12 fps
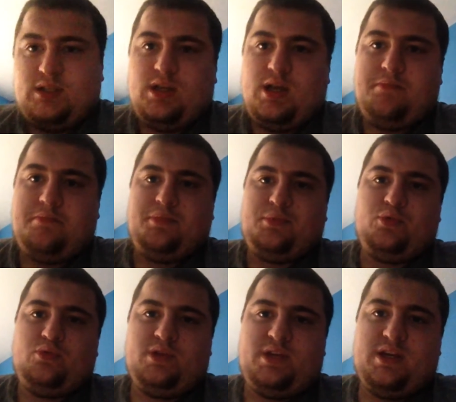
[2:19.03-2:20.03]
up,
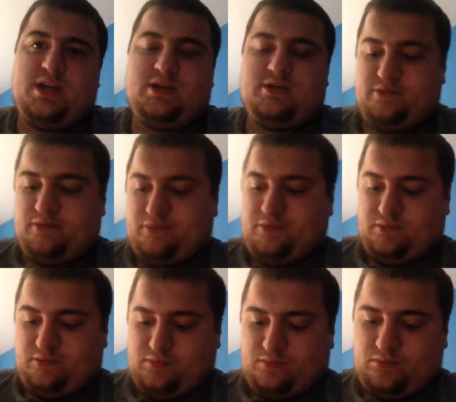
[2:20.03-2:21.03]
we have
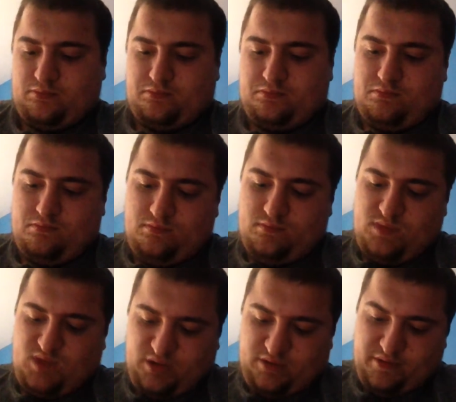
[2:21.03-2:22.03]

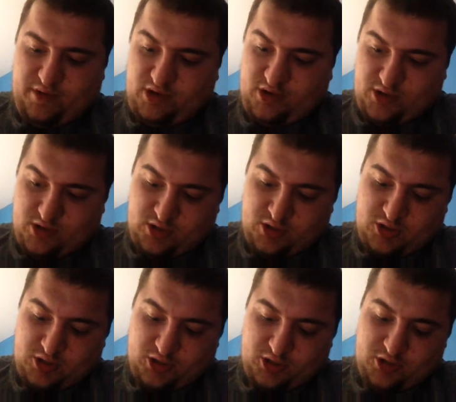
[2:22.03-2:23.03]
a very good
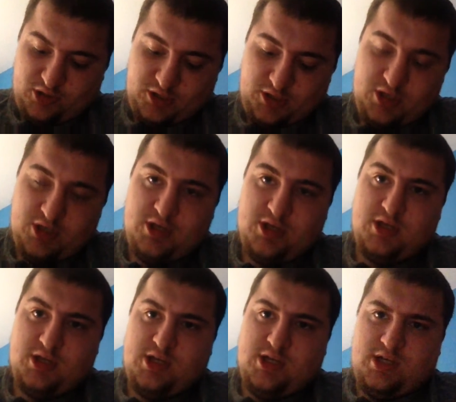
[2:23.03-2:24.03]
card.
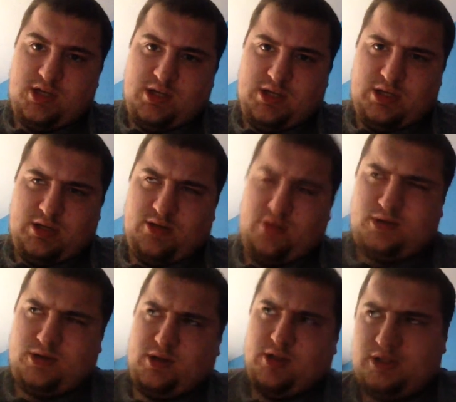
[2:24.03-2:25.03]
Now,
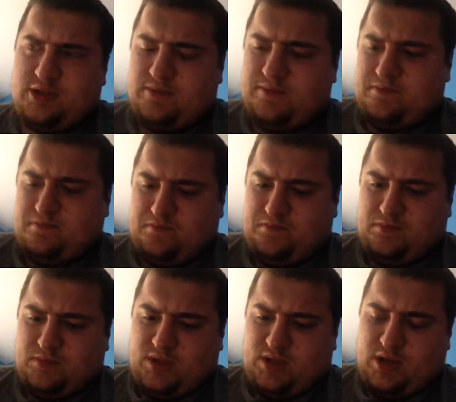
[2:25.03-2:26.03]

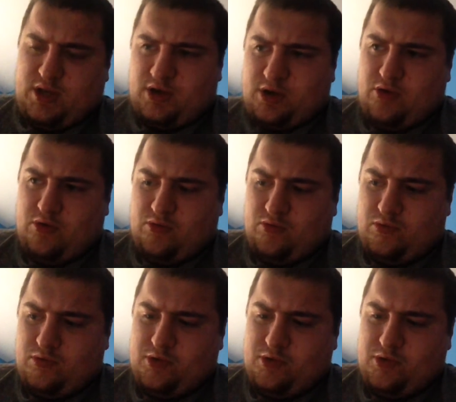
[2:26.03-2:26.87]
I know